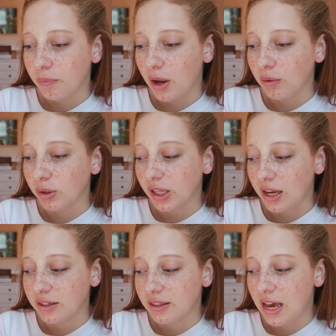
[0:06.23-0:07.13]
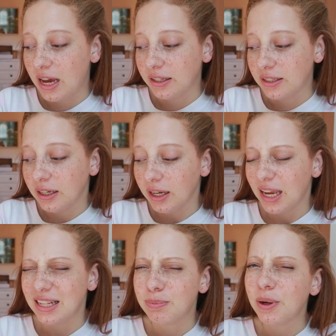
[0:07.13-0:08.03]
I realized that
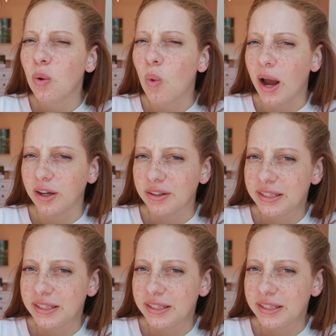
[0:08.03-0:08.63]
it's been a while